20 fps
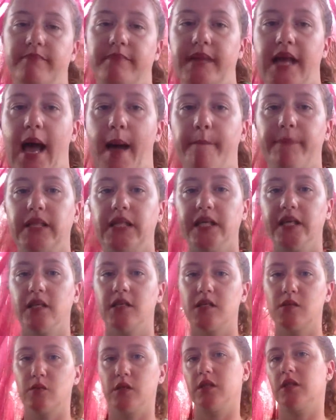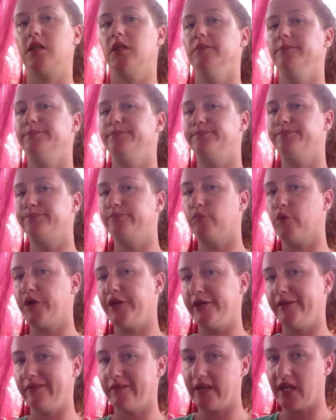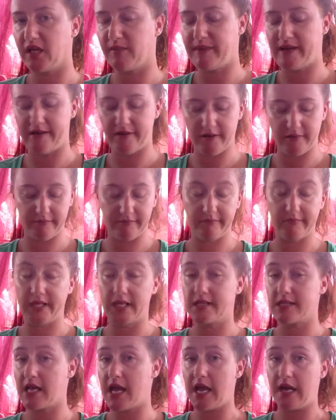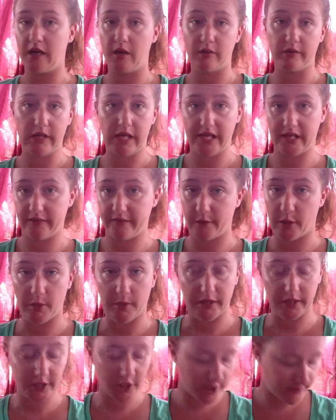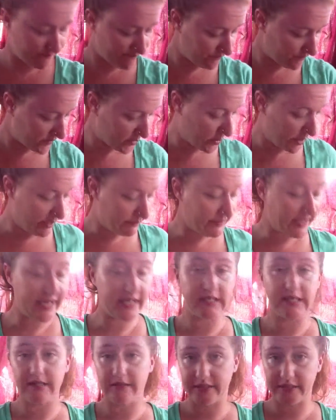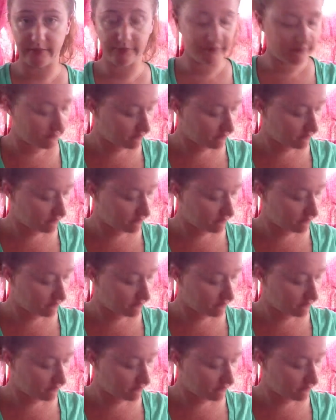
Not pleased with them. What do you think about it? Because I don't like it very much. So I'm canceling.